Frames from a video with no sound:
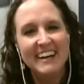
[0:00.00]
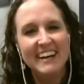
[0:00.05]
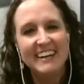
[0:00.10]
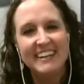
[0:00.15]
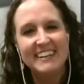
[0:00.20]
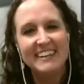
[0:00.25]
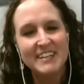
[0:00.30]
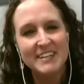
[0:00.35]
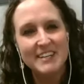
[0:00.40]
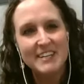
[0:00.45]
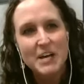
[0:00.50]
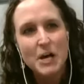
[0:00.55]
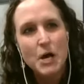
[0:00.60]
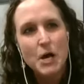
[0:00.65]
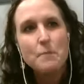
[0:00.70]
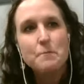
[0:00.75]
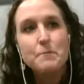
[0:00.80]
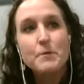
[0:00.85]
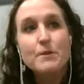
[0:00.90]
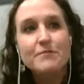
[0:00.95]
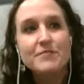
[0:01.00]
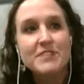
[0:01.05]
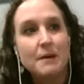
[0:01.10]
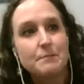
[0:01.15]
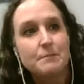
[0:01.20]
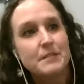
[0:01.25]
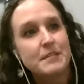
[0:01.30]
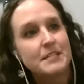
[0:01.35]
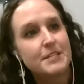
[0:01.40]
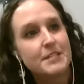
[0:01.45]
and then moved
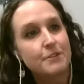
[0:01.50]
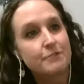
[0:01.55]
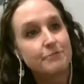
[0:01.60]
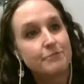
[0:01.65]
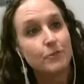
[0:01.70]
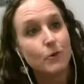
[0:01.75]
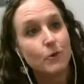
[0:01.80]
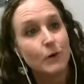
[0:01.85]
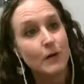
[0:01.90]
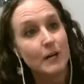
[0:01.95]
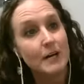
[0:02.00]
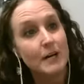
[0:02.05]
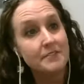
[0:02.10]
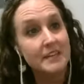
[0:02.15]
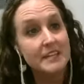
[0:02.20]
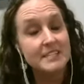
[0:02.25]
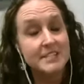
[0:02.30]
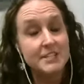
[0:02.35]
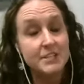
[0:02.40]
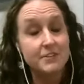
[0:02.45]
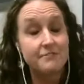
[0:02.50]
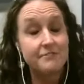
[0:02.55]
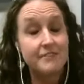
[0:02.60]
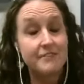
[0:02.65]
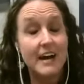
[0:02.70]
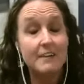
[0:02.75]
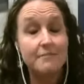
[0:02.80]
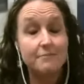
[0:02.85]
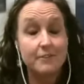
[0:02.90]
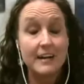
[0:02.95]
up to tier four and then tier
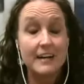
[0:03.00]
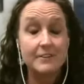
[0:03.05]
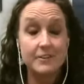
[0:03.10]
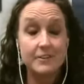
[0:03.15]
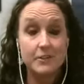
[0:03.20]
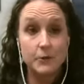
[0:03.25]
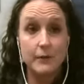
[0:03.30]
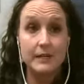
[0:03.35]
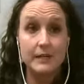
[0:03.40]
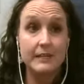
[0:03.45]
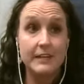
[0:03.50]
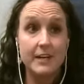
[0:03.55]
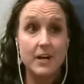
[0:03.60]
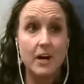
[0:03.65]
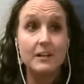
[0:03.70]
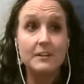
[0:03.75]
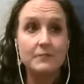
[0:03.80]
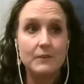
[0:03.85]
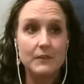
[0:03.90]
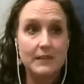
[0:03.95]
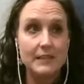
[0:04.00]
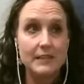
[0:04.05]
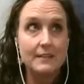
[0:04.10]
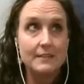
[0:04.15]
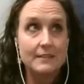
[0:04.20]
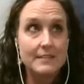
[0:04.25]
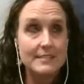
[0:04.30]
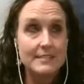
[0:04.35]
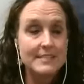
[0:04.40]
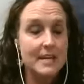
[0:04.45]
five rather quickly, all of
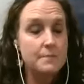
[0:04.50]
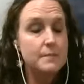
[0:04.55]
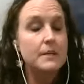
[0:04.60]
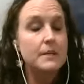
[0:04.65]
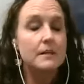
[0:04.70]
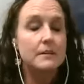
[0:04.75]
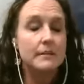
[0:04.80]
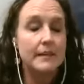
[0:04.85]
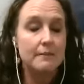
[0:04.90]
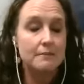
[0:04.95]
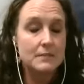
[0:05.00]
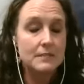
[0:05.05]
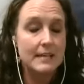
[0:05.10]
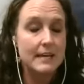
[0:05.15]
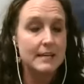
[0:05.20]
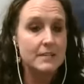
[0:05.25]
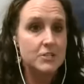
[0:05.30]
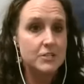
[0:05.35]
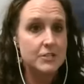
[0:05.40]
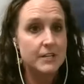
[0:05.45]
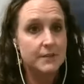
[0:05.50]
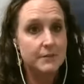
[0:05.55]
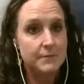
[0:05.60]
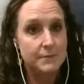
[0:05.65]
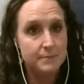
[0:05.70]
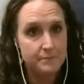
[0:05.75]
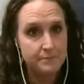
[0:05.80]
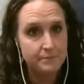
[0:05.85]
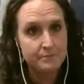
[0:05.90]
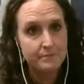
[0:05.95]
within the same year. That was last year.
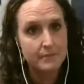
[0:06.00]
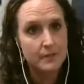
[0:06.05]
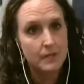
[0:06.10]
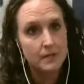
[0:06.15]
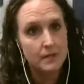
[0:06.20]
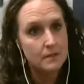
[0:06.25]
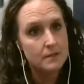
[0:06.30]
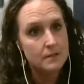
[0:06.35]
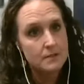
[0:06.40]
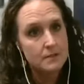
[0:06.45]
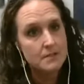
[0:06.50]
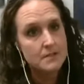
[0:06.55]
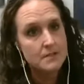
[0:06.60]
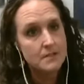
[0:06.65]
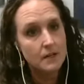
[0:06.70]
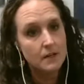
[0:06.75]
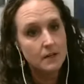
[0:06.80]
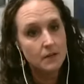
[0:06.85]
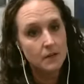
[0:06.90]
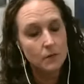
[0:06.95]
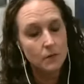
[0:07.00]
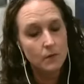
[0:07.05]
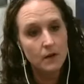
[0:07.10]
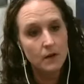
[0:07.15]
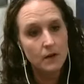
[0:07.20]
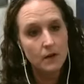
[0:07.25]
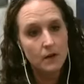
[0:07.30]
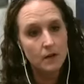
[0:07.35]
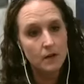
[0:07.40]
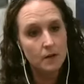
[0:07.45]
So,
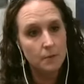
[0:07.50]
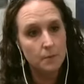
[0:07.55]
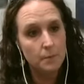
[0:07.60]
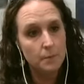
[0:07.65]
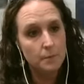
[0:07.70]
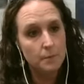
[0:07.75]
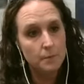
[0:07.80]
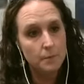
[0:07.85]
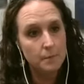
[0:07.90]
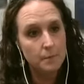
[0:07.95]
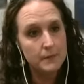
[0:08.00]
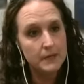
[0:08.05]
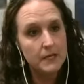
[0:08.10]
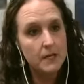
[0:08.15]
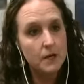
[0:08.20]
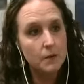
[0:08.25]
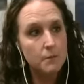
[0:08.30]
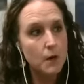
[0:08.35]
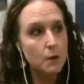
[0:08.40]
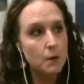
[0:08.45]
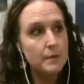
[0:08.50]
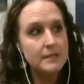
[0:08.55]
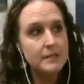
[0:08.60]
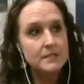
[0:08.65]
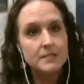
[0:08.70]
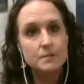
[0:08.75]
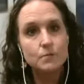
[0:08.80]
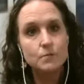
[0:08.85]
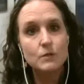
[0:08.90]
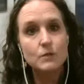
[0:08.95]
um, you know,
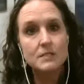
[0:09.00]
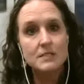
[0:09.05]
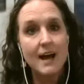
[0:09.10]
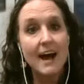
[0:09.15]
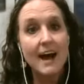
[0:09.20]
momentum was